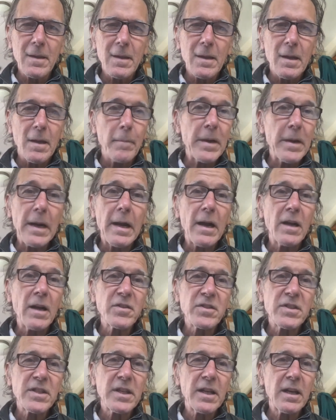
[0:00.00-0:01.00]
But I also
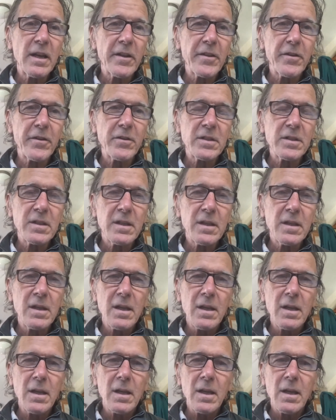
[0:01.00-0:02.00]
sell others,
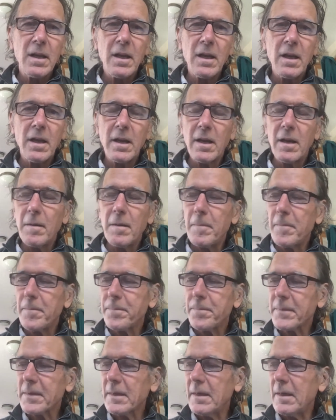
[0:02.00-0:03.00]
and
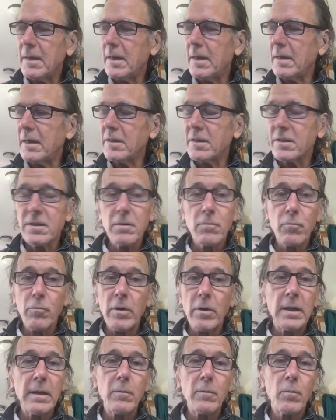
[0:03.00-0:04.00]
I just
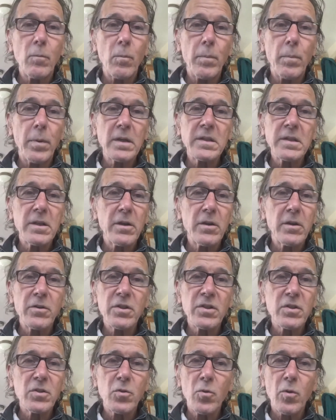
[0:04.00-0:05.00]
really books that are
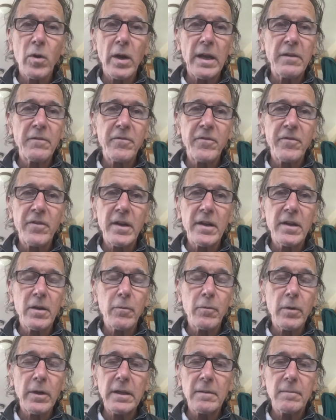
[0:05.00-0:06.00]
just great fun to
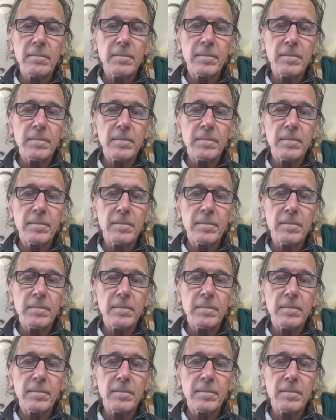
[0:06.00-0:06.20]
read.